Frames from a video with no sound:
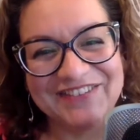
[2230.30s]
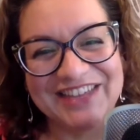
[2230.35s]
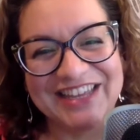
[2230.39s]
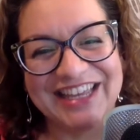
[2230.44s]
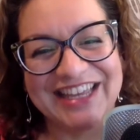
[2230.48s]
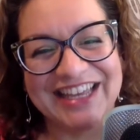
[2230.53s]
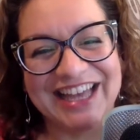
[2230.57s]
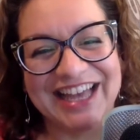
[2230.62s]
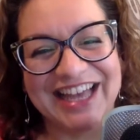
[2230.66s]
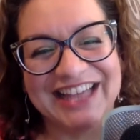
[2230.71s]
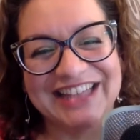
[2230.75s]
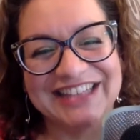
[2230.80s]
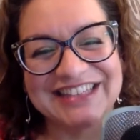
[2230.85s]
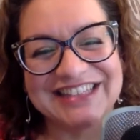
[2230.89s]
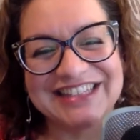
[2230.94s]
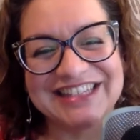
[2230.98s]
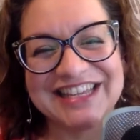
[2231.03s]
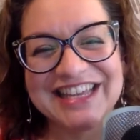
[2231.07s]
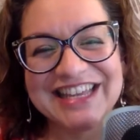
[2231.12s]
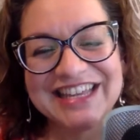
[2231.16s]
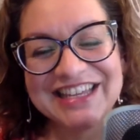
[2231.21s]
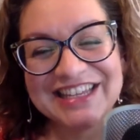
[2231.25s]

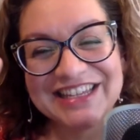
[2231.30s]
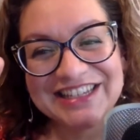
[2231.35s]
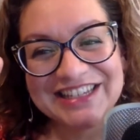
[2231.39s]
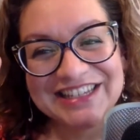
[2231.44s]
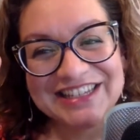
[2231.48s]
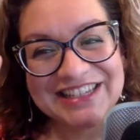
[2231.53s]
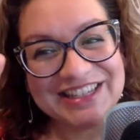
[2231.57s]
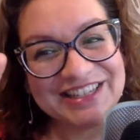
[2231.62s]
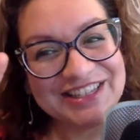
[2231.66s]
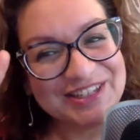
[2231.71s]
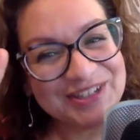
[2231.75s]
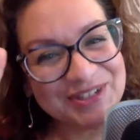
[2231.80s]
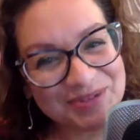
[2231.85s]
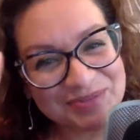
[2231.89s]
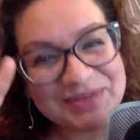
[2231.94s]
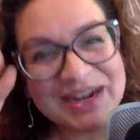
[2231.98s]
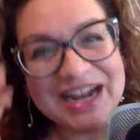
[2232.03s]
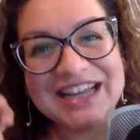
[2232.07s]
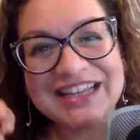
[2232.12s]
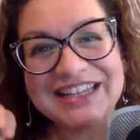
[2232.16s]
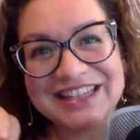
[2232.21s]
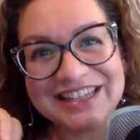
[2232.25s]
because you
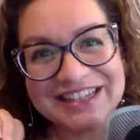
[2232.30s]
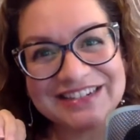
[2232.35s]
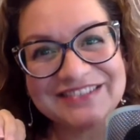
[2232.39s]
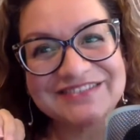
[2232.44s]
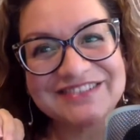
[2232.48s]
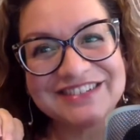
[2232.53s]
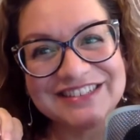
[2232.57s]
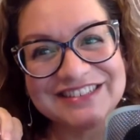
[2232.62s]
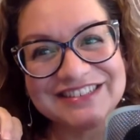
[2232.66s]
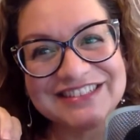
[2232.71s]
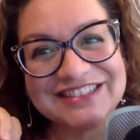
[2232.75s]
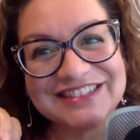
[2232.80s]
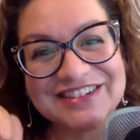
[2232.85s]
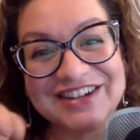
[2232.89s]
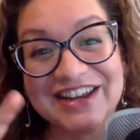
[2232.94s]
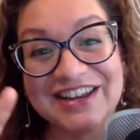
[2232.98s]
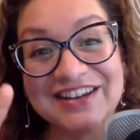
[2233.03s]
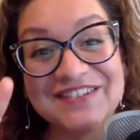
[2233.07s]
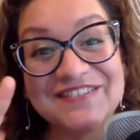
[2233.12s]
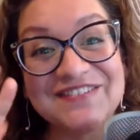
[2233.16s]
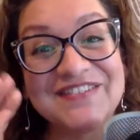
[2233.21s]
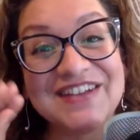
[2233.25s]
might get a rooster
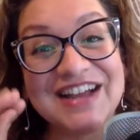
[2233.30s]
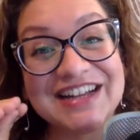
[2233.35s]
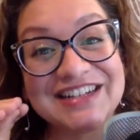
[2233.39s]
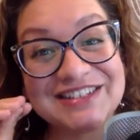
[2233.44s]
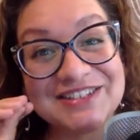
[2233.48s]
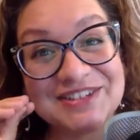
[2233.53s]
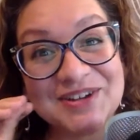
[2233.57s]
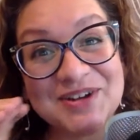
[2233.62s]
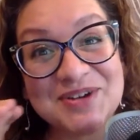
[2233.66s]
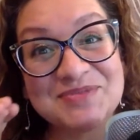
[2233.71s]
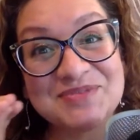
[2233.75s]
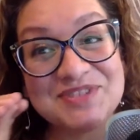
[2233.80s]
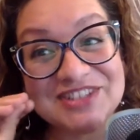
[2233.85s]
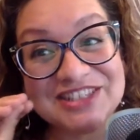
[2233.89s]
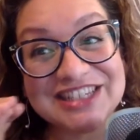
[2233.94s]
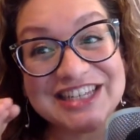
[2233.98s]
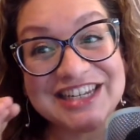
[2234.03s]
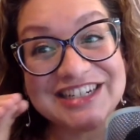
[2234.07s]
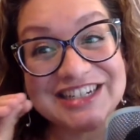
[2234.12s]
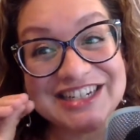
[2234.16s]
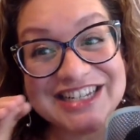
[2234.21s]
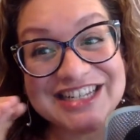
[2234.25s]
and in fact you're almost
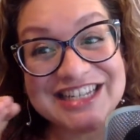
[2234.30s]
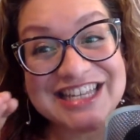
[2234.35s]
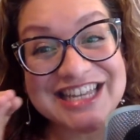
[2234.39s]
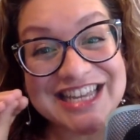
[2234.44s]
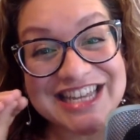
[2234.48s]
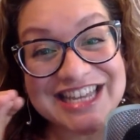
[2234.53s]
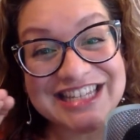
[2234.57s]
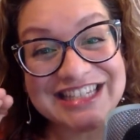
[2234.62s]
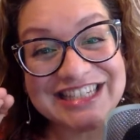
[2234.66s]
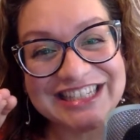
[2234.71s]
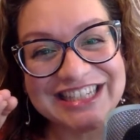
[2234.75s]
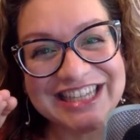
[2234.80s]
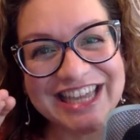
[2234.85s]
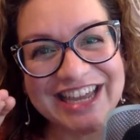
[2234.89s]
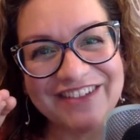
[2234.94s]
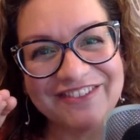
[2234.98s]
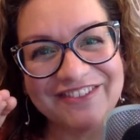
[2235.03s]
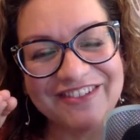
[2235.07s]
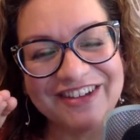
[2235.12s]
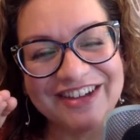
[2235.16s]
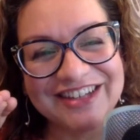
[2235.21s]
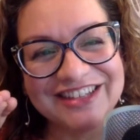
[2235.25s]
guaranteed to
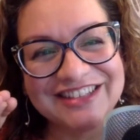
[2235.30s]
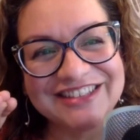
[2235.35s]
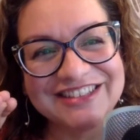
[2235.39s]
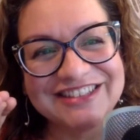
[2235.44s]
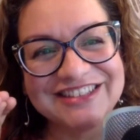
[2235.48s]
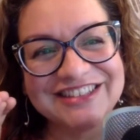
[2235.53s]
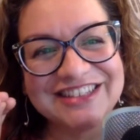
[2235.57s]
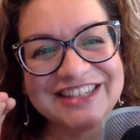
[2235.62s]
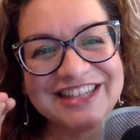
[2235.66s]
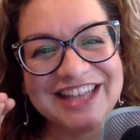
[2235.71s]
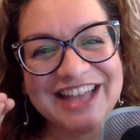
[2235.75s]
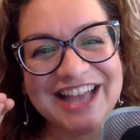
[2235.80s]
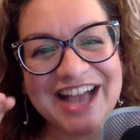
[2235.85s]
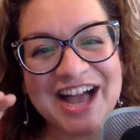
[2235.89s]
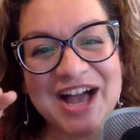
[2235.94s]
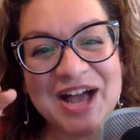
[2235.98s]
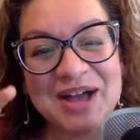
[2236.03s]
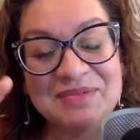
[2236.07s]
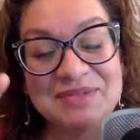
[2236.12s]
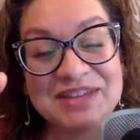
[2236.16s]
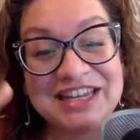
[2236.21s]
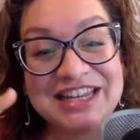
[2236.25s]
get one
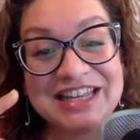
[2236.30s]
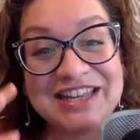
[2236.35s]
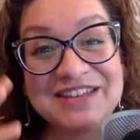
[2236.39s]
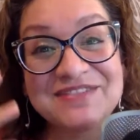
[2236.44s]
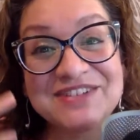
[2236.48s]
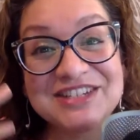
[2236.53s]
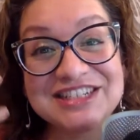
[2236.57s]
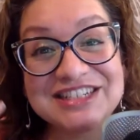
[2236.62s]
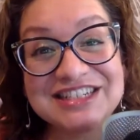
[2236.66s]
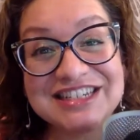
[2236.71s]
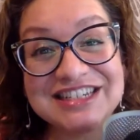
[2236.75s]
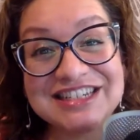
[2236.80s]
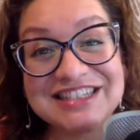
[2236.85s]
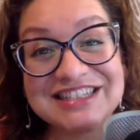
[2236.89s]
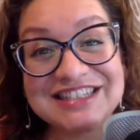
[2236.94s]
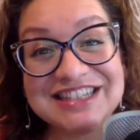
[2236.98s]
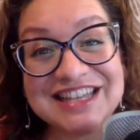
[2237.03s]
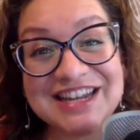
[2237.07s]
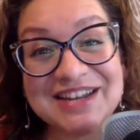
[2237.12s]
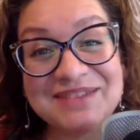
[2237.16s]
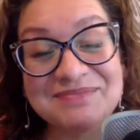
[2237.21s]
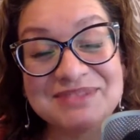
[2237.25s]
um, and even chickens
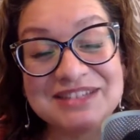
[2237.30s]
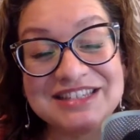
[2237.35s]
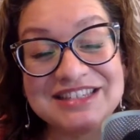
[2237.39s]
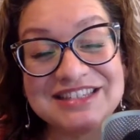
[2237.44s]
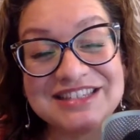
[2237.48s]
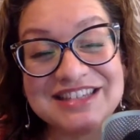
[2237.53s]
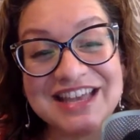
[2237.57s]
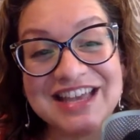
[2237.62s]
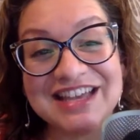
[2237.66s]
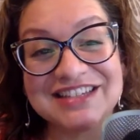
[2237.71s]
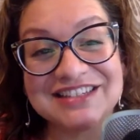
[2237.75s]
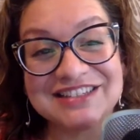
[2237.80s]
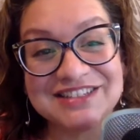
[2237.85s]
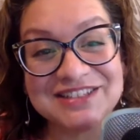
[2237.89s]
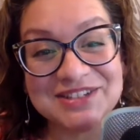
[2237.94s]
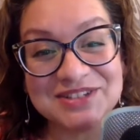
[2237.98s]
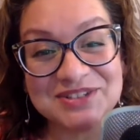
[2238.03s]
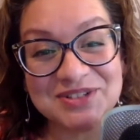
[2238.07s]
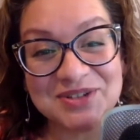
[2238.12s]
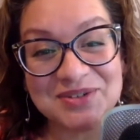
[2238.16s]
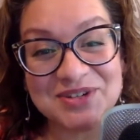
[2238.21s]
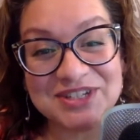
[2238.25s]
that have been sexed
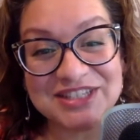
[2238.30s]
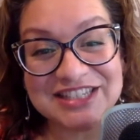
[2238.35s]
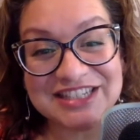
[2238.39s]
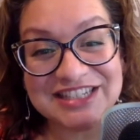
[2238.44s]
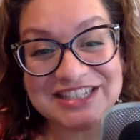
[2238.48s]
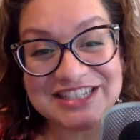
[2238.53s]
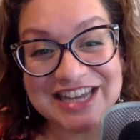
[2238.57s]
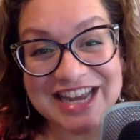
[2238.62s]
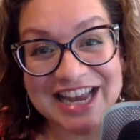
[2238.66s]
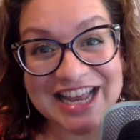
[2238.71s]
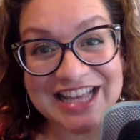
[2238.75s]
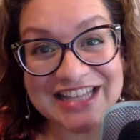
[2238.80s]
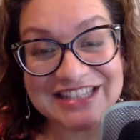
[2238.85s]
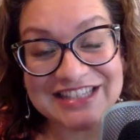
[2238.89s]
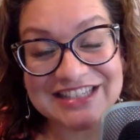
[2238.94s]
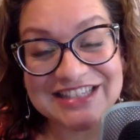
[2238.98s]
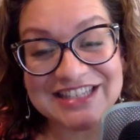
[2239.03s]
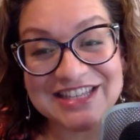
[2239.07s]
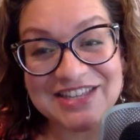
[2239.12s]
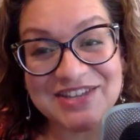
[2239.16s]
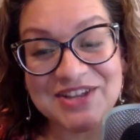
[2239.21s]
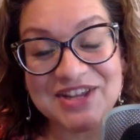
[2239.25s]
there's always a
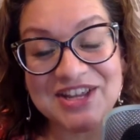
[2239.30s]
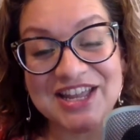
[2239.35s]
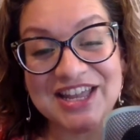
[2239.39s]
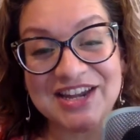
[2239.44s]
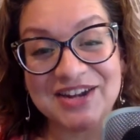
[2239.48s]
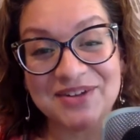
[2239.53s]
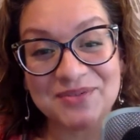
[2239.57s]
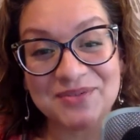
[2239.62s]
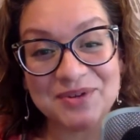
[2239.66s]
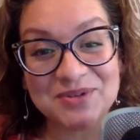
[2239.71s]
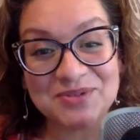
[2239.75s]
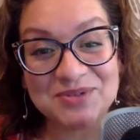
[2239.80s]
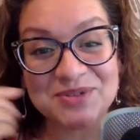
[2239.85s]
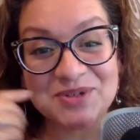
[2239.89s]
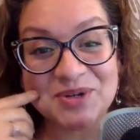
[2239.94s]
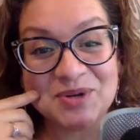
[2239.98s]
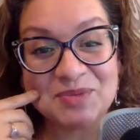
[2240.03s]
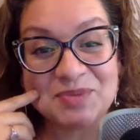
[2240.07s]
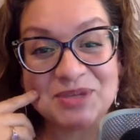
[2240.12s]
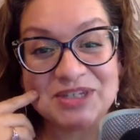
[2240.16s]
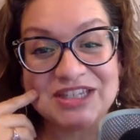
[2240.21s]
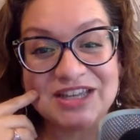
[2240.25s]
chance that you could get a
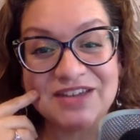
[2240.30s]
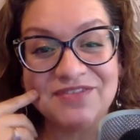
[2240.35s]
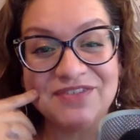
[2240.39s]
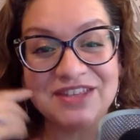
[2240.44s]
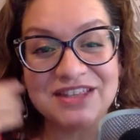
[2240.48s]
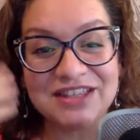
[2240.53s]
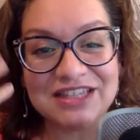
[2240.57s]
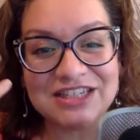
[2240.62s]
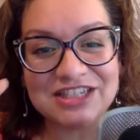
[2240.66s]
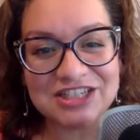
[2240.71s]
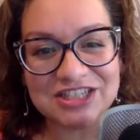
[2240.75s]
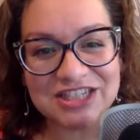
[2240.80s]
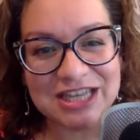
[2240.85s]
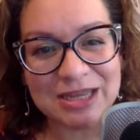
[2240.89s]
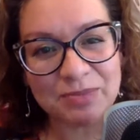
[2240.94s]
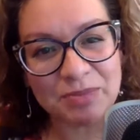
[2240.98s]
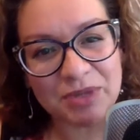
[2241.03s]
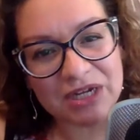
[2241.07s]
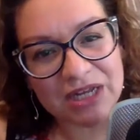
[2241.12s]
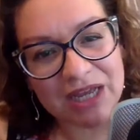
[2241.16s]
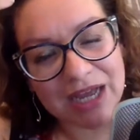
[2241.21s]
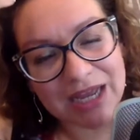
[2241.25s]
rooster but definitely just
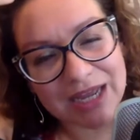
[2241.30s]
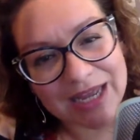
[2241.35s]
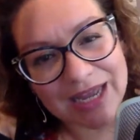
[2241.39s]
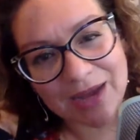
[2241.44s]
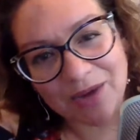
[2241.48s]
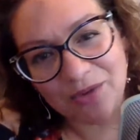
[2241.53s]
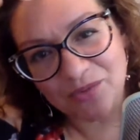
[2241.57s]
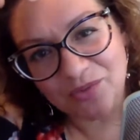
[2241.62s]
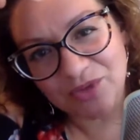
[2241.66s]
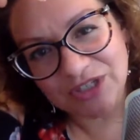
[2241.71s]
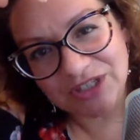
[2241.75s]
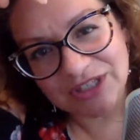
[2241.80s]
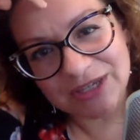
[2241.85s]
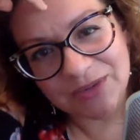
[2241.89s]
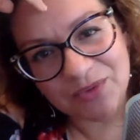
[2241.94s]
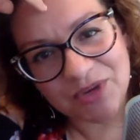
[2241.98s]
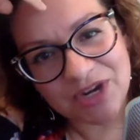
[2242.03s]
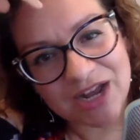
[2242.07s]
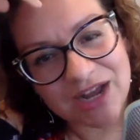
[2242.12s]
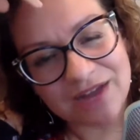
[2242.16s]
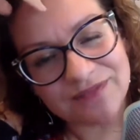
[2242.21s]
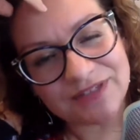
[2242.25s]
keep an eye out really
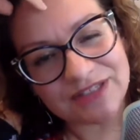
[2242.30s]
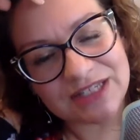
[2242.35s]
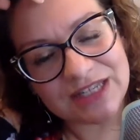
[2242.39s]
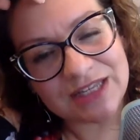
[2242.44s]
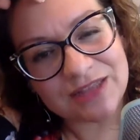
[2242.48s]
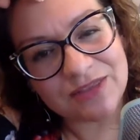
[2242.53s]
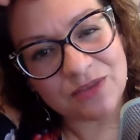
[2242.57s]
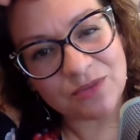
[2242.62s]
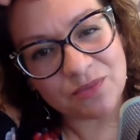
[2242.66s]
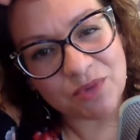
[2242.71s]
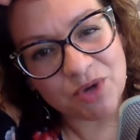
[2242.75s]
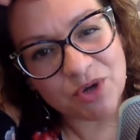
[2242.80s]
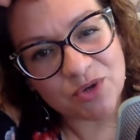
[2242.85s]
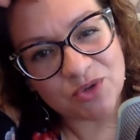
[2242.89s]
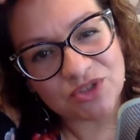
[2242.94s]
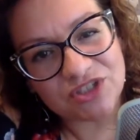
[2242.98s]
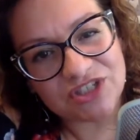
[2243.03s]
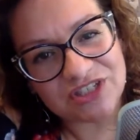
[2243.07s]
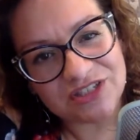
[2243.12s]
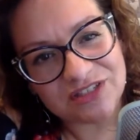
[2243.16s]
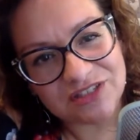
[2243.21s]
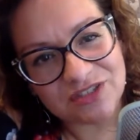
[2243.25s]
what i've seen the
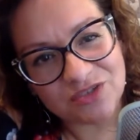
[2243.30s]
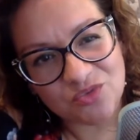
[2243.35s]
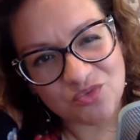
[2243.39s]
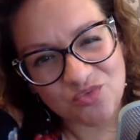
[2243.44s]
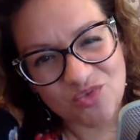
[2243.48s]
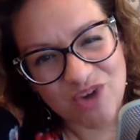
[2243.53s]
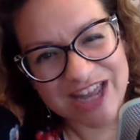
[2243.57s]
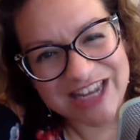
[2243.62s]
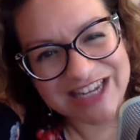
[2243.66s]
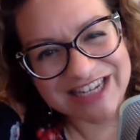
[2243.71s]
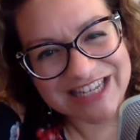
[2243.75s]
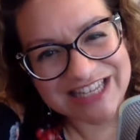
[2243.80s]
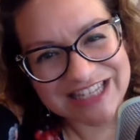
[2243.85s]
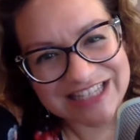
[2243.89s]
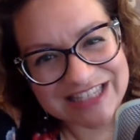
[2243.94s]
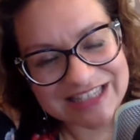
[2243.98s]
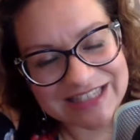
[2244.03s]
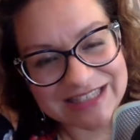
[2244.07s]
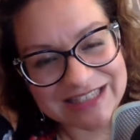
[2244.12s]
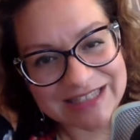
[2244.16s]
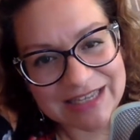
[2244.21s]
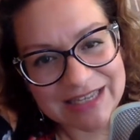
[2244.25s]
most is the
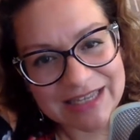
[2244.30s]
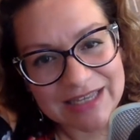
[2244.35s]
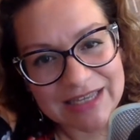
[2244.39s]
redness